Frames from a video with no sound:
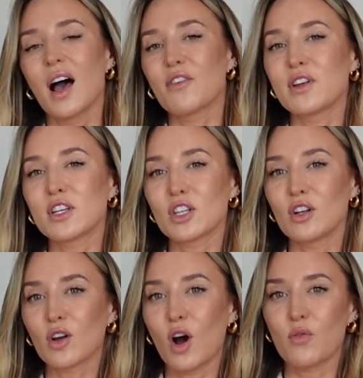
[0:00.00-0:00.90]
I finished the
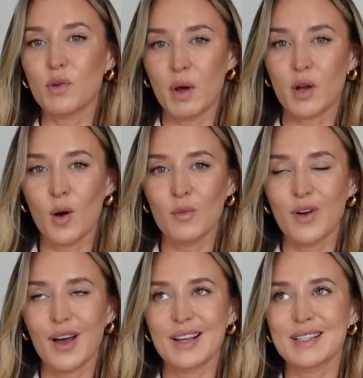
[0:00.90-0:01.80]
look off with my
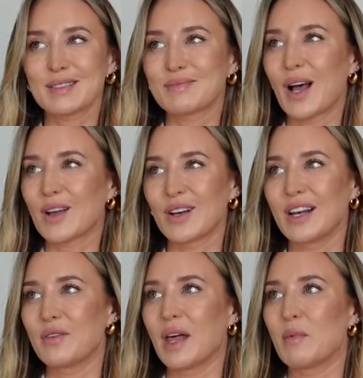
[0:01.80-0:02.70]
Converse. I couldn't
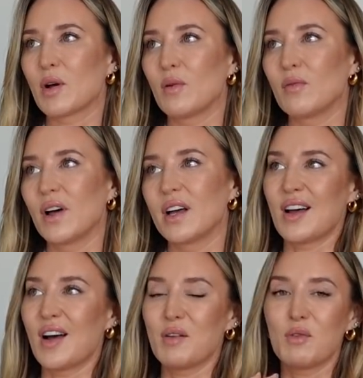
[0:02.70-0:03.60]
live without my Converse.
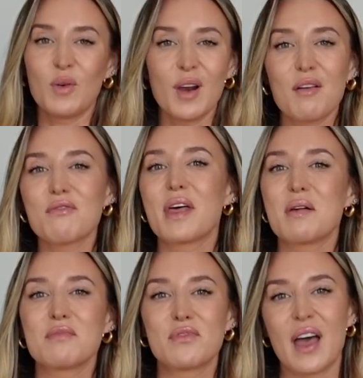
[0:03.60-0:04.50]
I will love
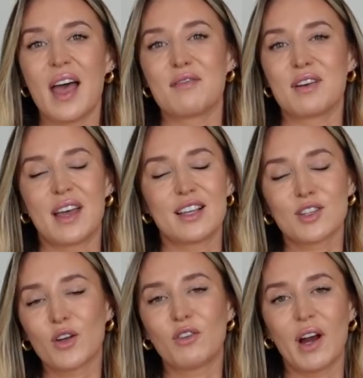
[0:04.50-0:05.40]
them forever. They're
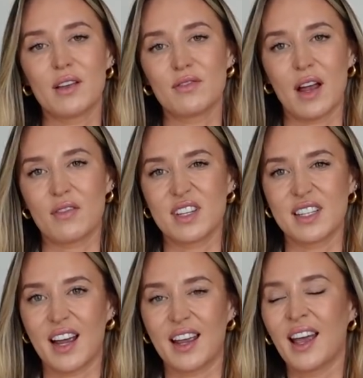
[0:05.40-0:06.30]
so great for every
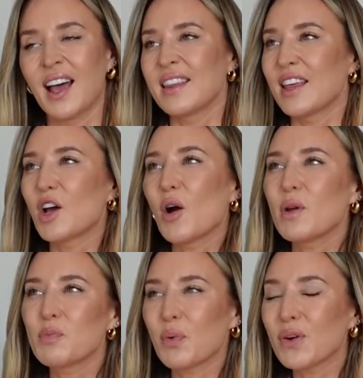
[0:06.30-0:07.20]
day. They go
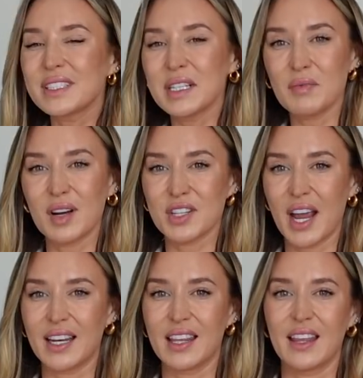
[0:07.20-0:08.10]
with pretty much
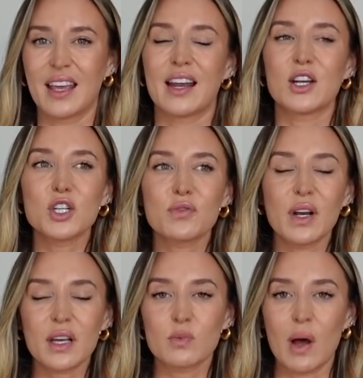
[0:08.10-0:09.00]
anything, and I just feel
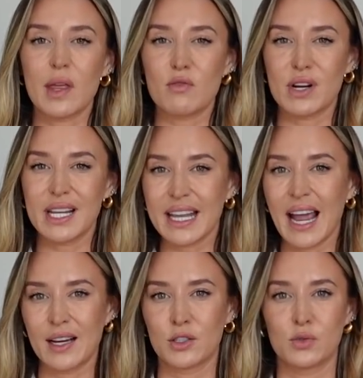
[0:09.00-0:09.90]
like as well they really
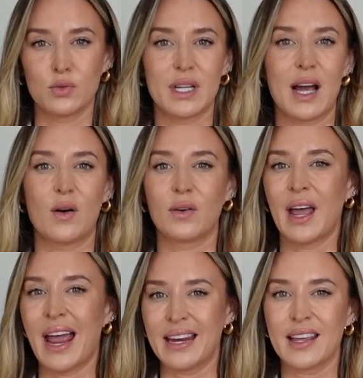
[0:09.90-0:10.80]
casual down
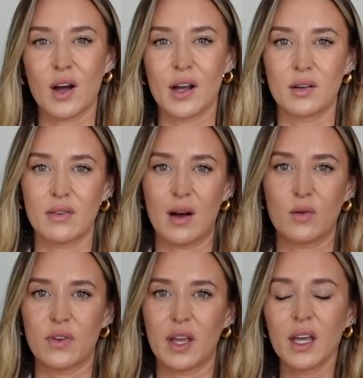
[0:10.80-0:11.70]
any kind of
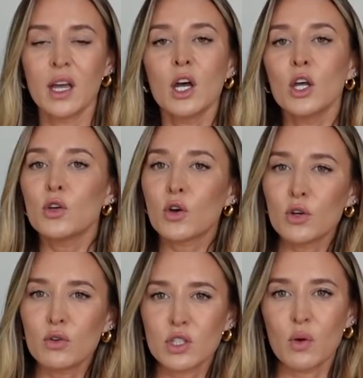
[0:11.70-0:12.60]
outfit. You could
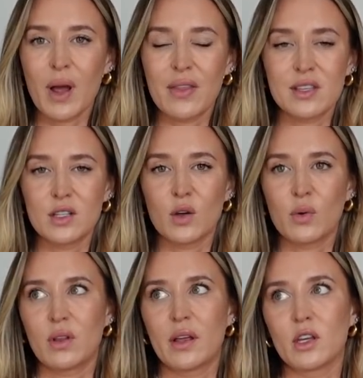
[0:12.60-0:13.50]
also wear this look
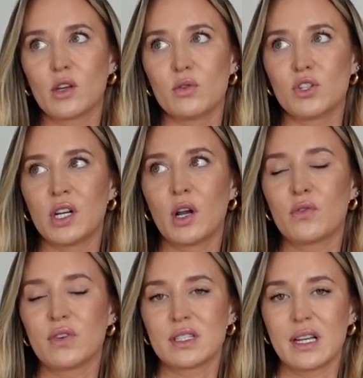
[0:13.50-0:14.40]
with like the Gucci
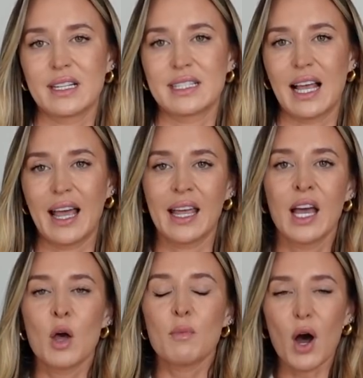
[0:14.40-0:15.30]
loafers, let's say,
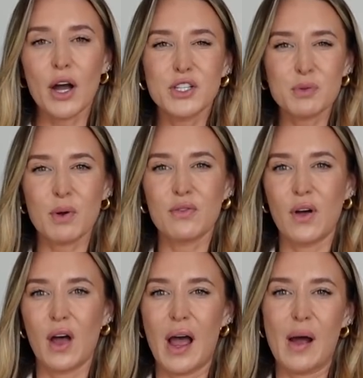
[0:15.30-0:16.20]
but I just
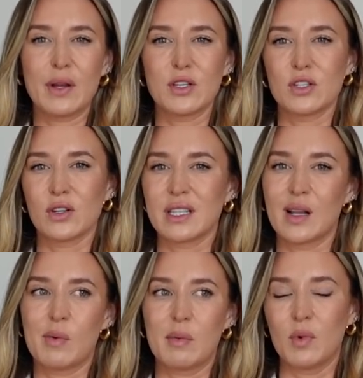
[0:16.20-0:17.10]
prefer how it just looks a
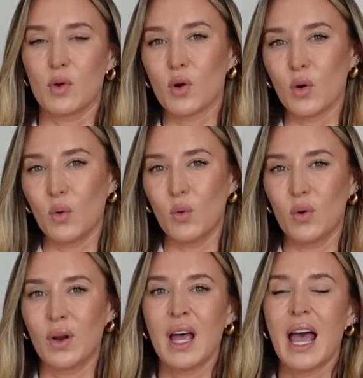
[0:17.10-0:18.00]
little bit more cool
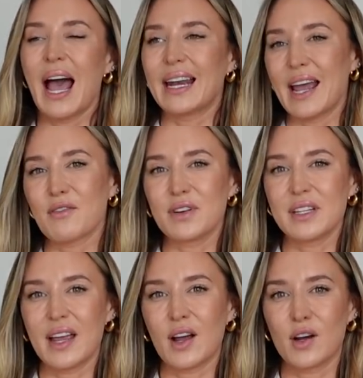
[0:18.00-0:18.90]
and
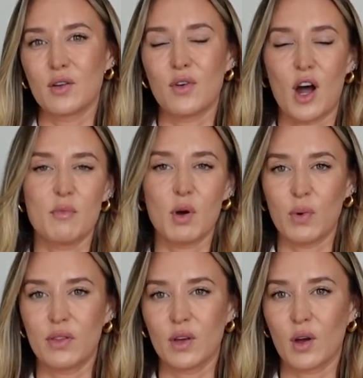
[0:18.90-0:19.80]
everyday kind of vibe
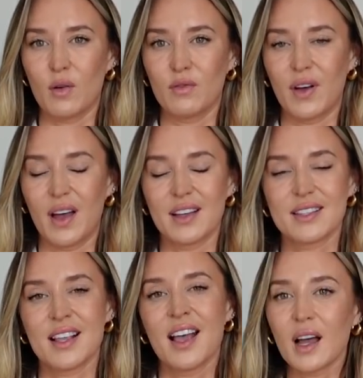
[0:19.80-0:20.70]
with the
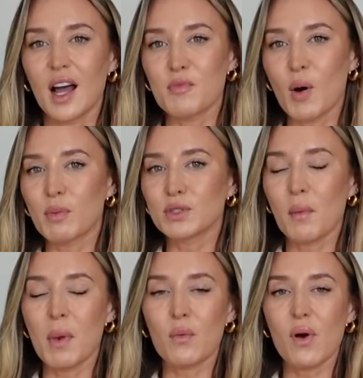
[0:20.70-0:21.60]
Converse. I popped
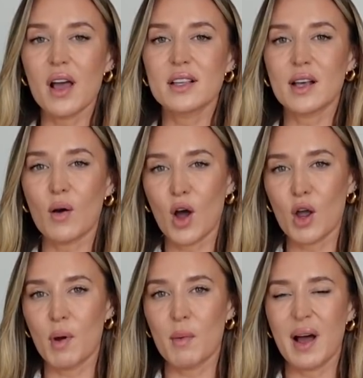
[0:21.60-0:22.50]
on my YSL
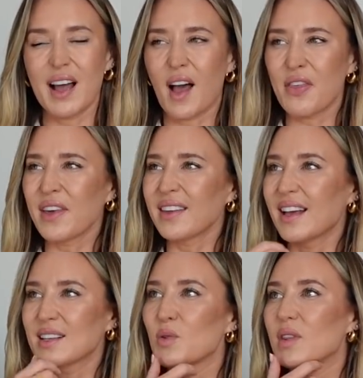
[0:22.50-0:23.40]
hobo bag. I think
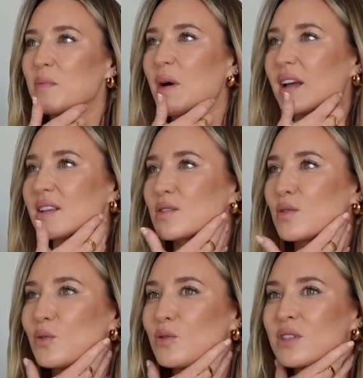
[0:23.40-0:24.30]
that's what that bag is
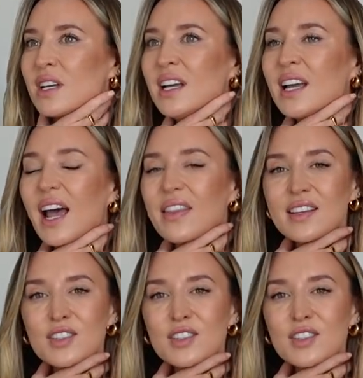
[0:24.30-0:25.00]
called. And then